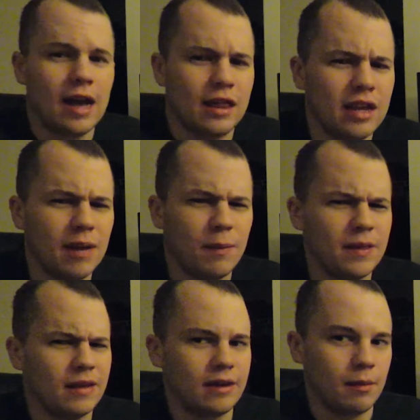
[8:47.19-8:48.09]
I think I
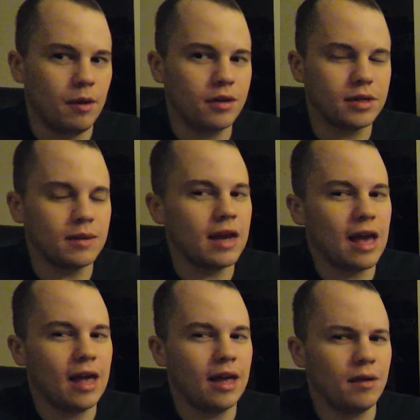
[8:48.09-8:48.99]
played the demo or something,
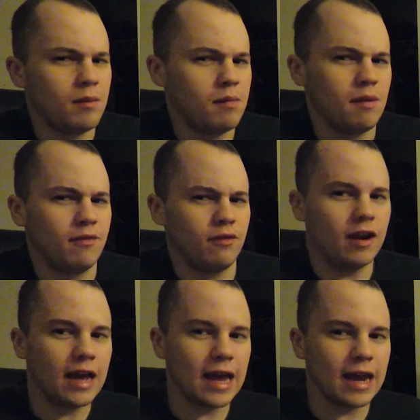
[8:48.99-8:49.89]
or maybe my
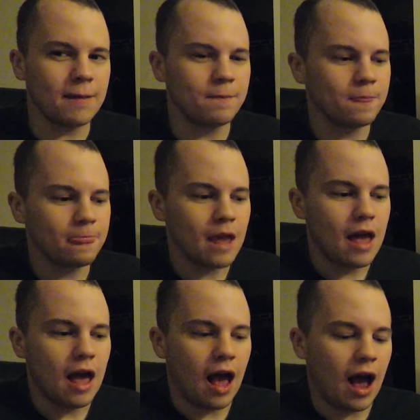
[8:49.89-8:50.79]
friend had it.
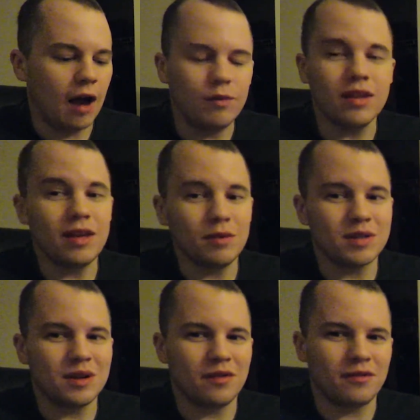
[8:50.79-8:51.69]
I really
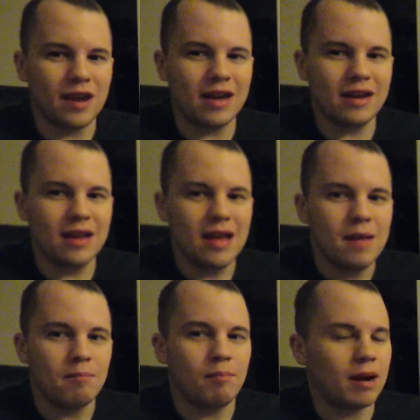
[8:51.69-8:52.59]
wasn't a fan,
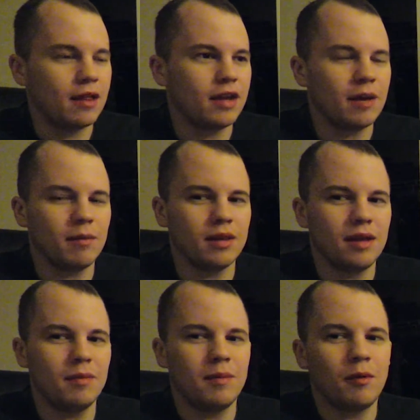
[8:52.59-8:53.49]
but I think I'm a
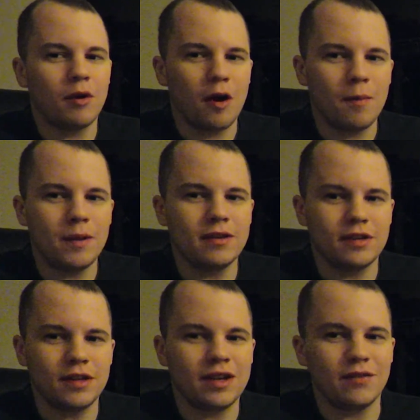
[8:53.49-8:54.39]
little bit more open
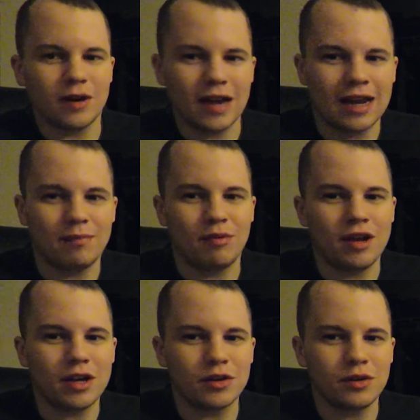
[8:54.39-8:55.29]
to the different kind of
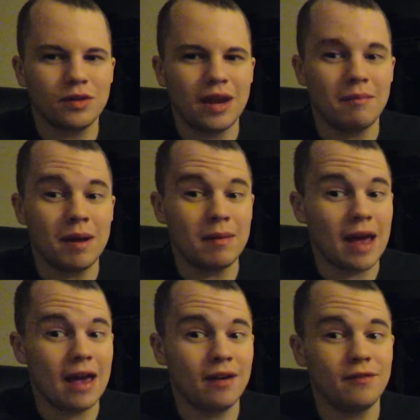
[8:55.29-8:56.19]
play control that it might
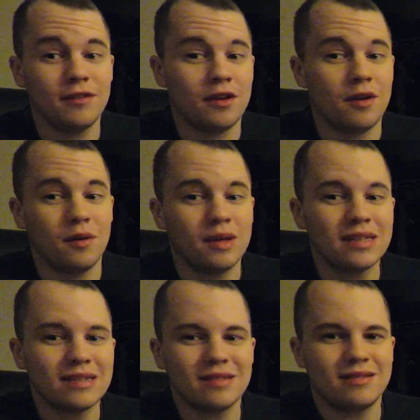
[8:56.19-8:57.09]
have. So
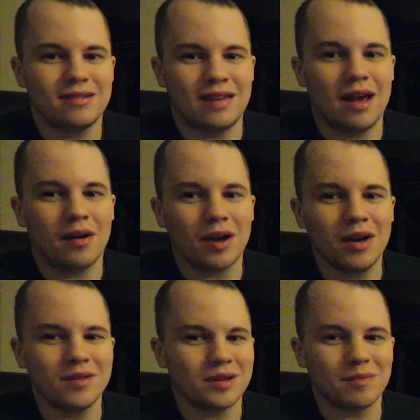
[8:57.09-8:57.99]
let's see how it
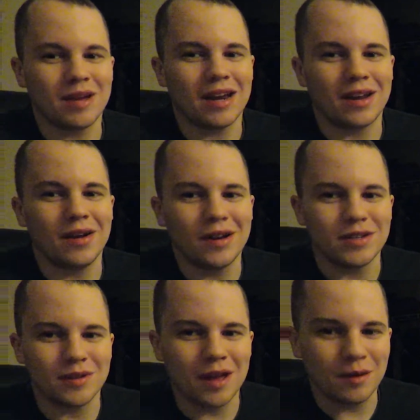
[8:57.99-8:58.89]
goes. I'm kind of
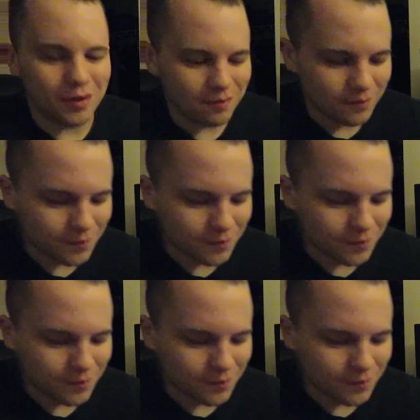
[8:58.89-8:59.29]
curious for that one.